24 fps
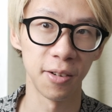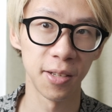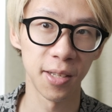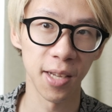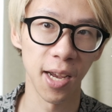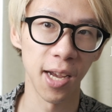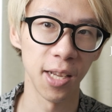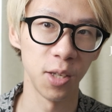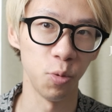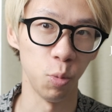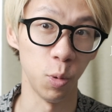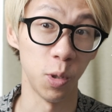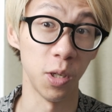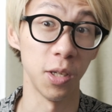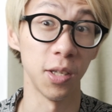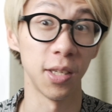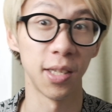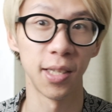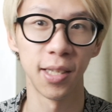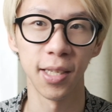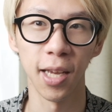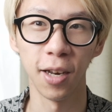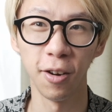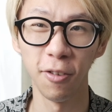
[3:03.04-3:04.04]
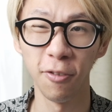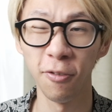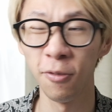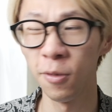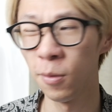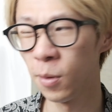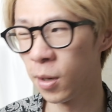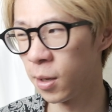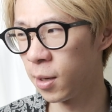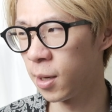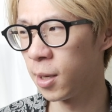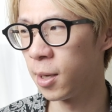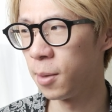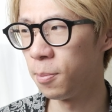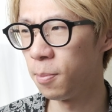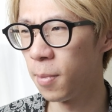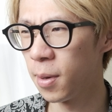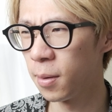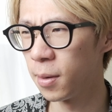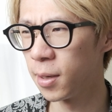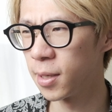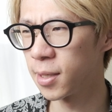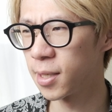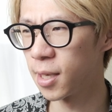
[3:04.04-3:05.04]
size, which is
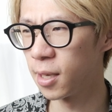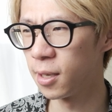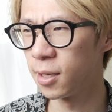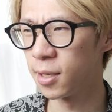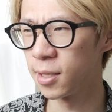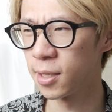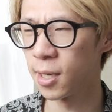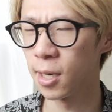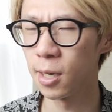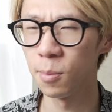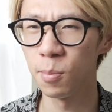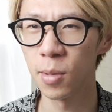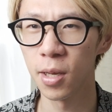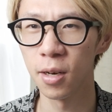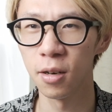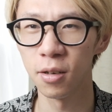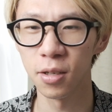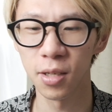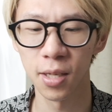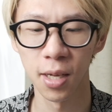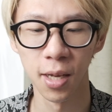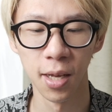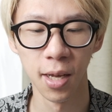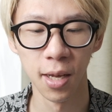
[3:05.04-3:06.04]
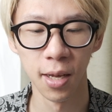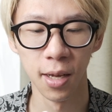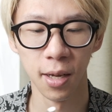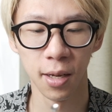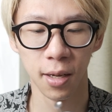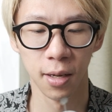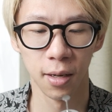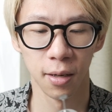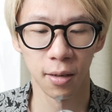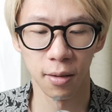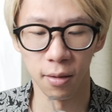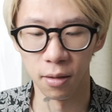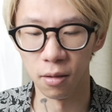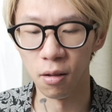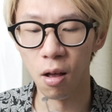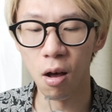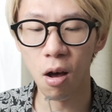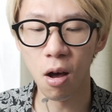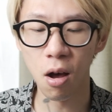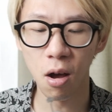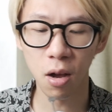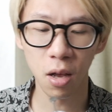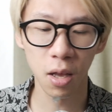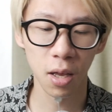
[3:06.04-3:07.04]
centimeters
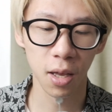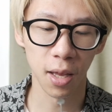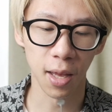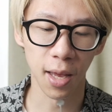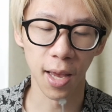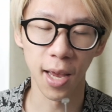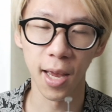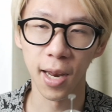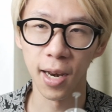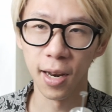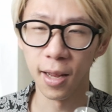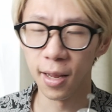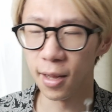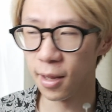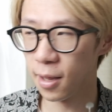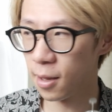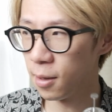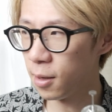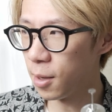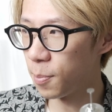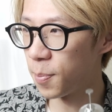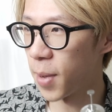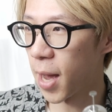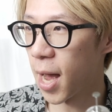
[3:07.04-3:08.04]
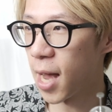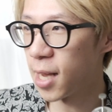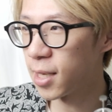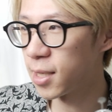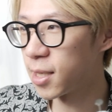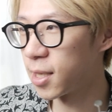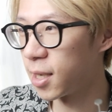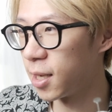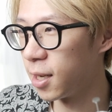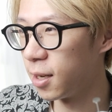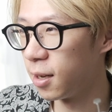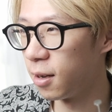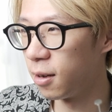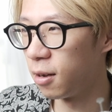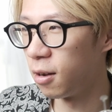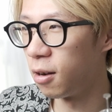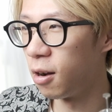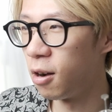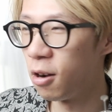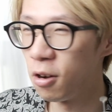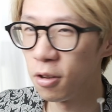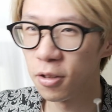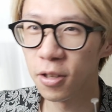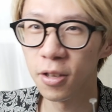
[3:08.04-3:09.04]
long. And in the past,
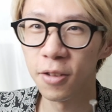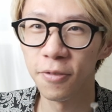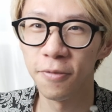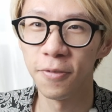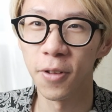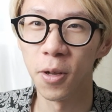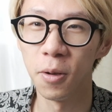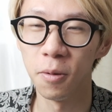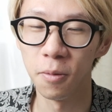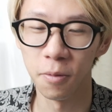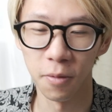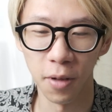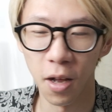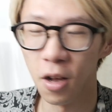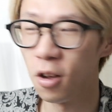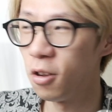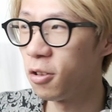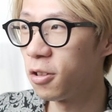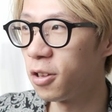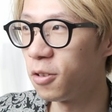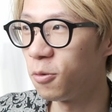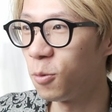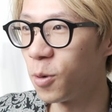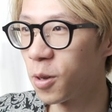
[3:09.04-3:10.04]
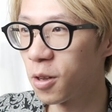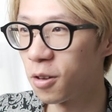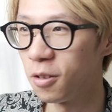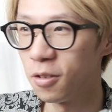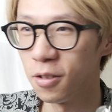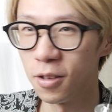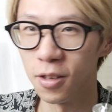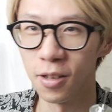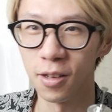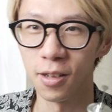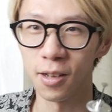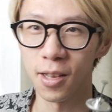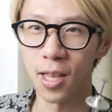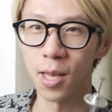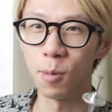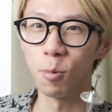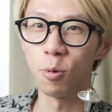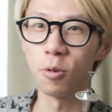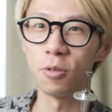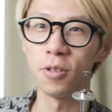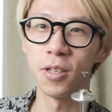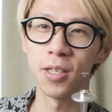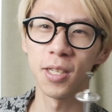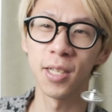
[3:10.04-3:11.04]
all the what we call
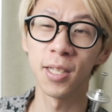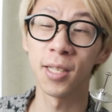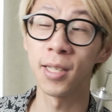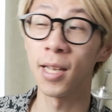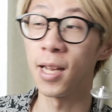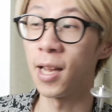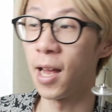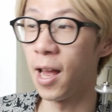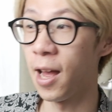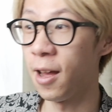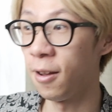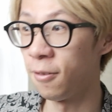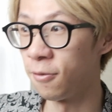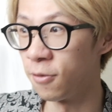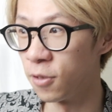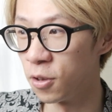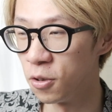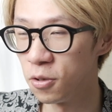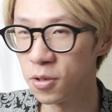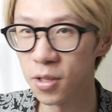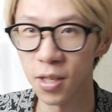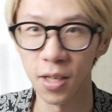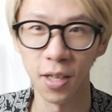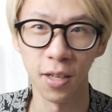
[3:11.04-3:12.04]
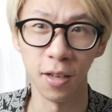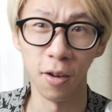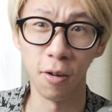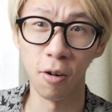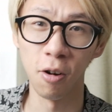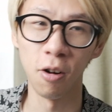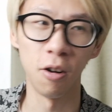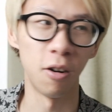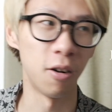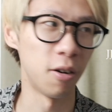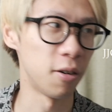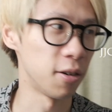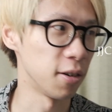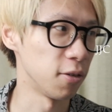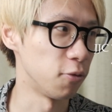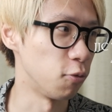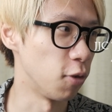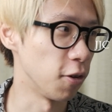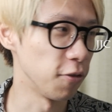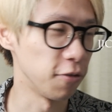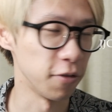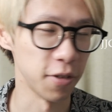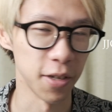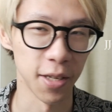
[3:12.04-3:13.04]
cable releases that I've used are
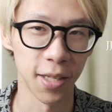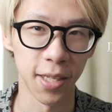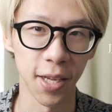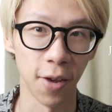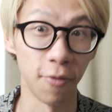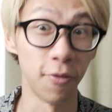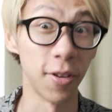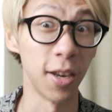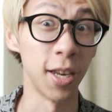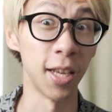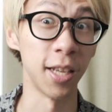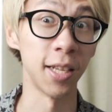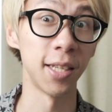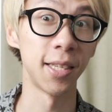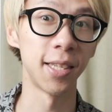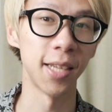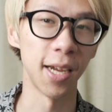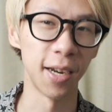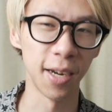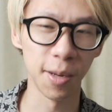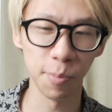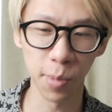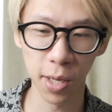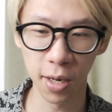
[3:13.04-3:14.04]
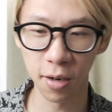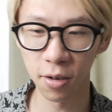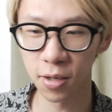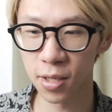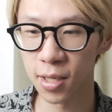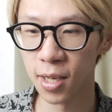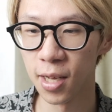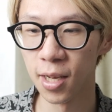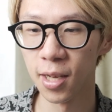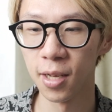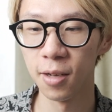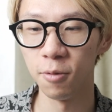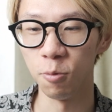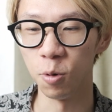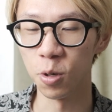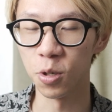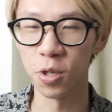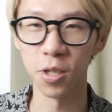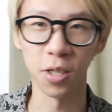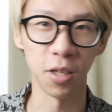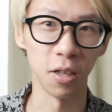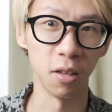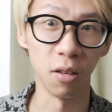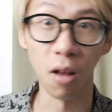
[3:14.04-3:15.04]
roughly 70 centimeters,
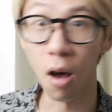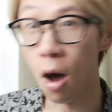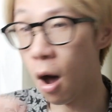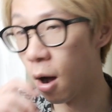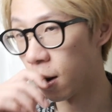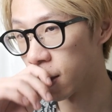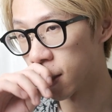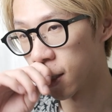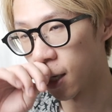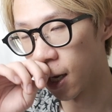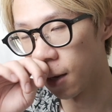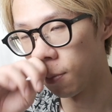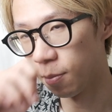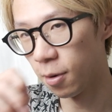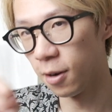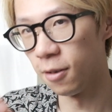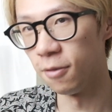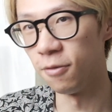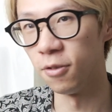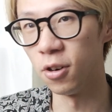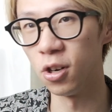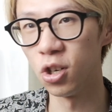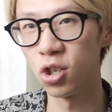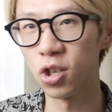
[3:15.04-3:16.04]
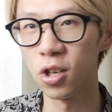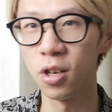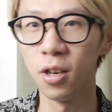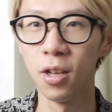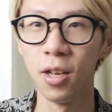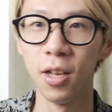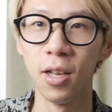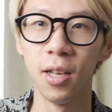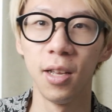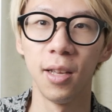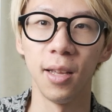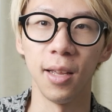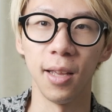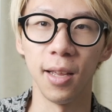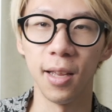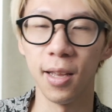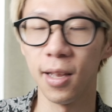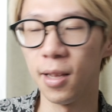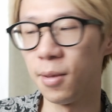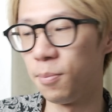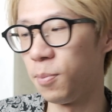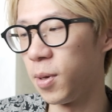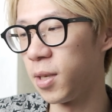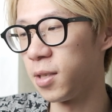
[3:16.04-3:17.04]
which is a long type of version.
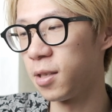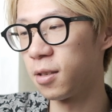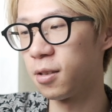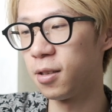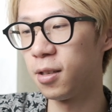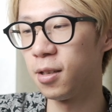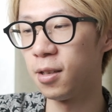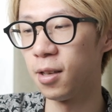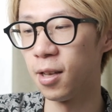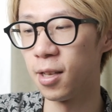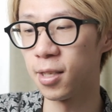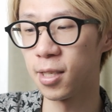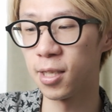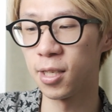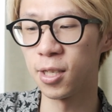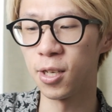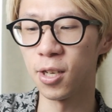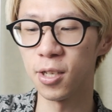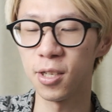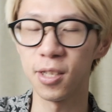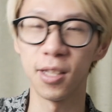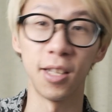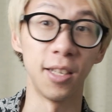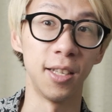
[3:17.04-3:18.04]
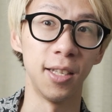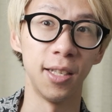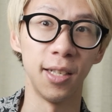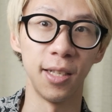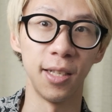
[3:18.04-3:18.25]
And basically, it's just the